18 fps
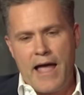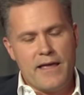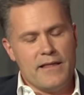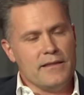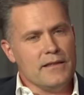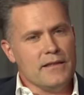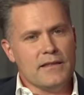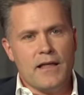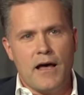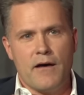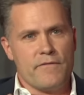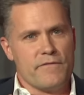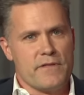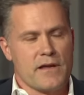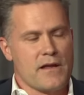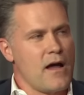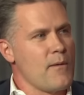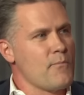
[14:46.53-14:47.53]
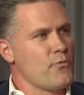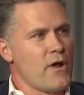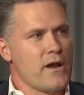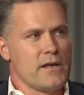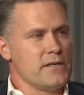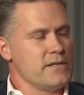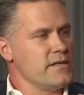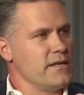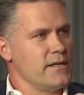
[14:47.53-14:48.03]
I love the come
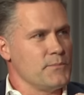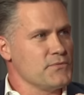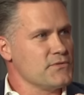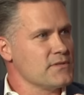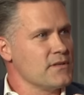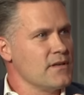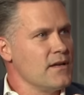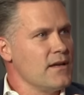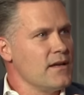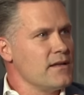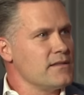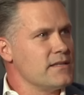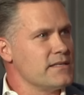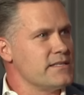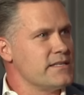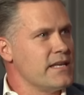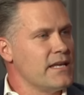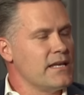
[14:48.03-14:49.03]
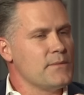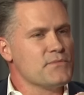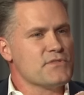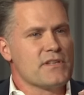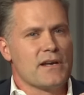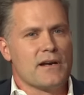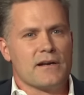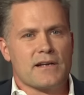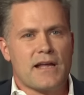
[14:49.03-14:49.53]
running teams the teams
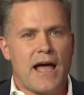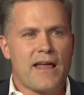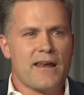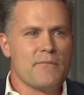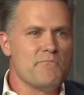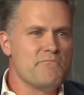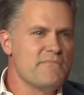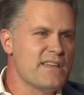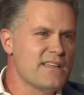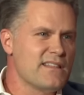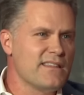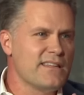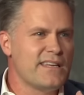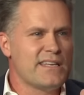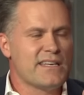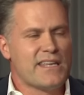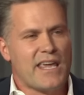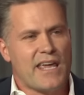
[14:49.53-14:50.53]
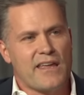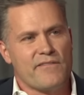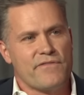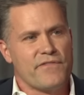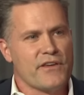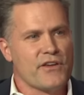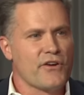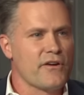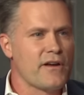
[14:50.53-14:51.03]
that are kind of middling can't
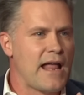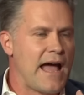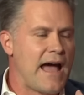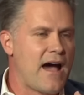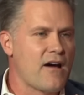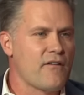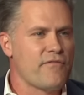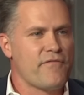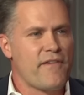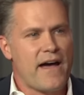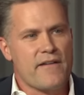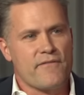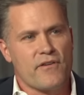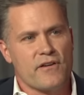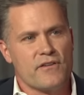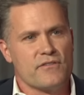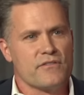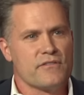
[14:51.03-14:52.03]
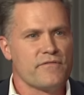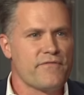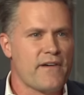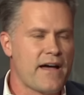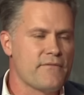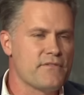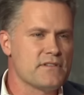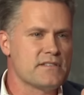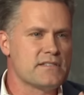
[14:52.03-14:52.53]
figure it out 500
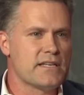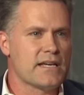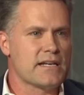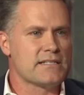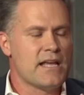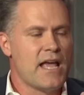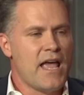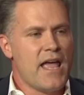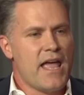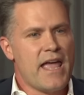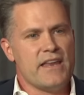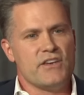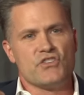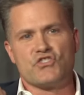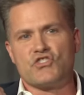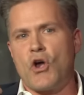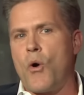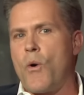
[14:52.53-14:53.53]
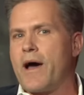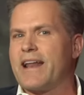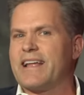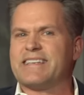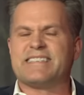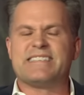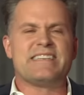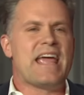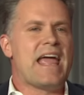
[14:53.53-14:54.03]
5 and 6 and just go on
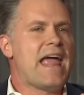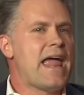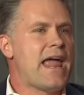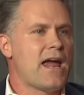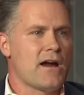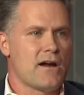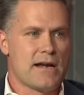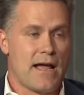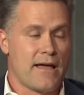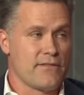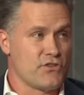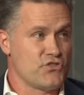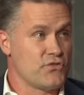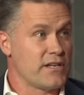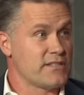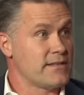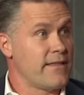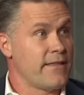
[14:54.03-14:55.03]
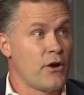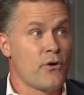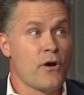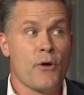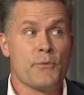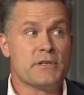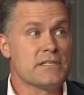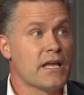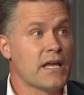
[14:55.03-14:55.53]
a tear down the stretch now they don't
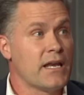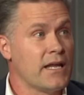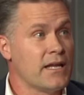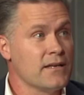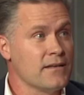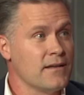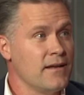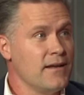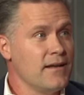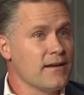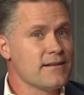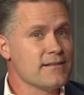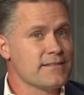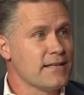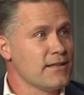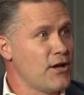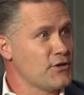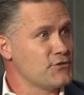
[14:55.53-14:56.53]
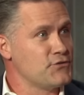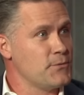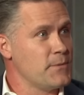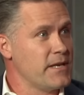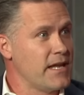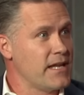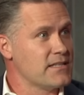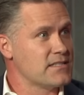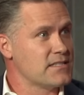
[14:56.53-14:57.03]
always get in because they lost too
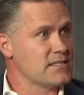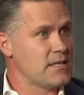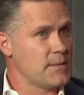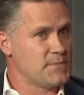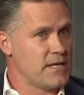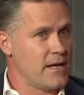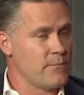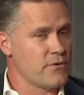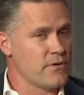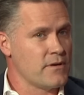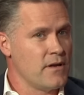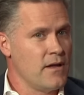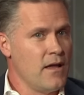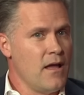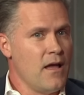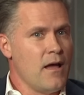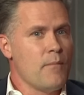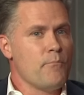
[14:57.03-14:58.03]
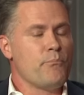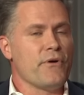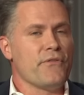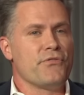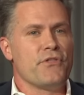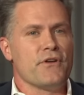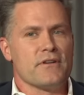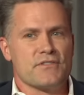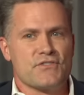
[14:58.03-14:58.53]
many games in september yes
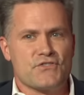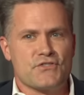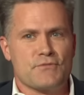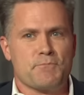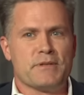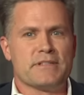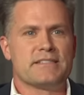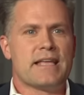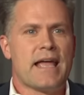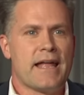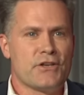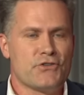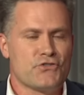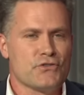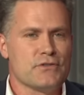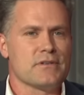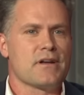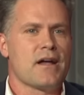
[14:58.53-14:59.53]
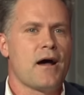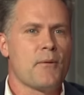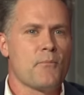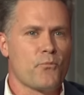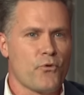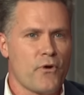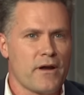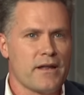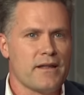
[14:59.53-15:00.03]
but there's potential
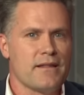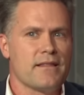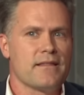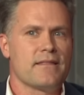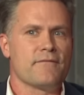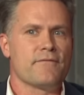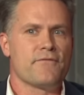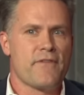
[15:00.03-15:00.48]
come running